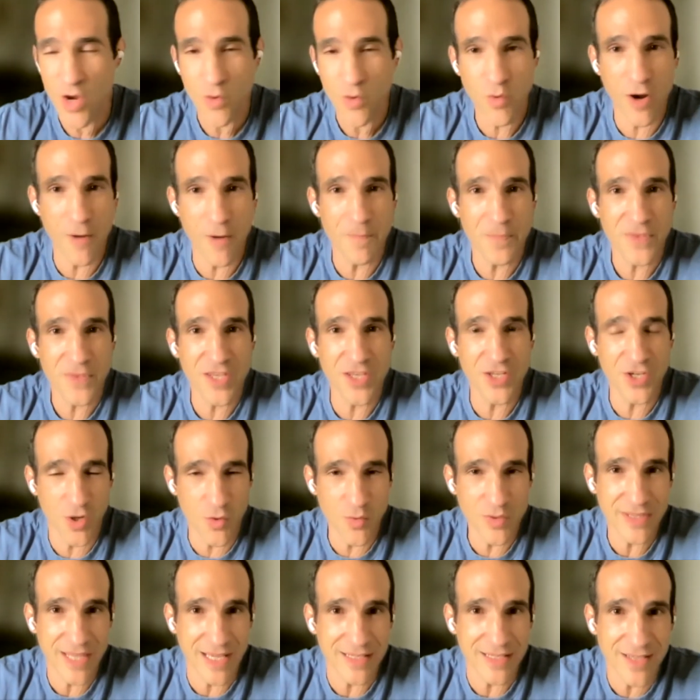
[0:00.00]
Well, you know
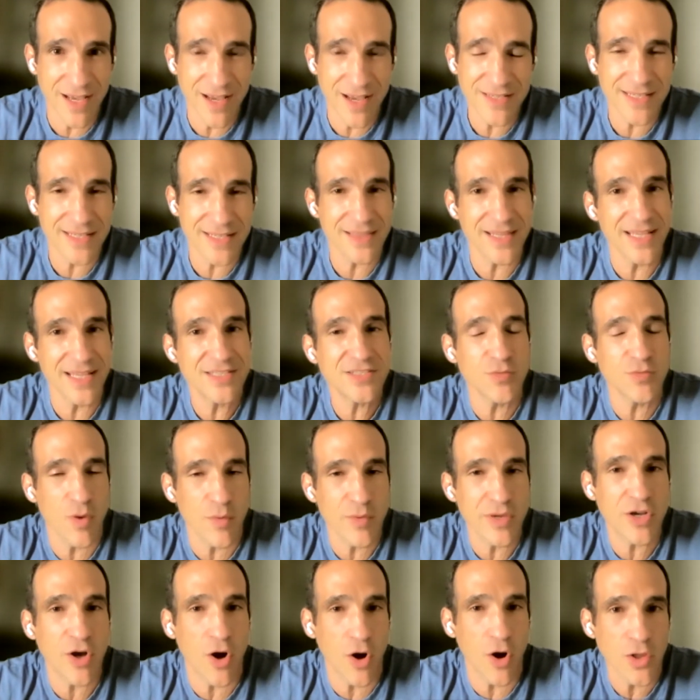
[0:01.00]
what that does? It leads to what
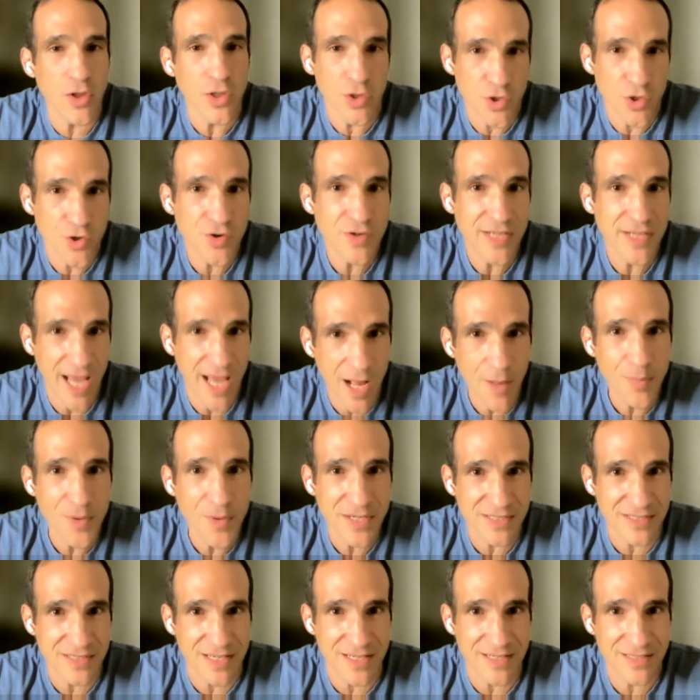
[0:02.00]
we call learned
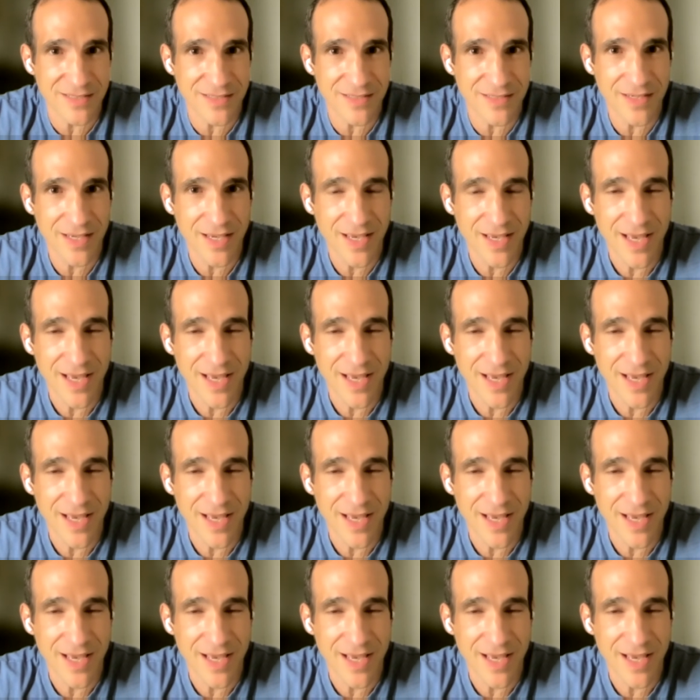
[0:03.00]
helplessness.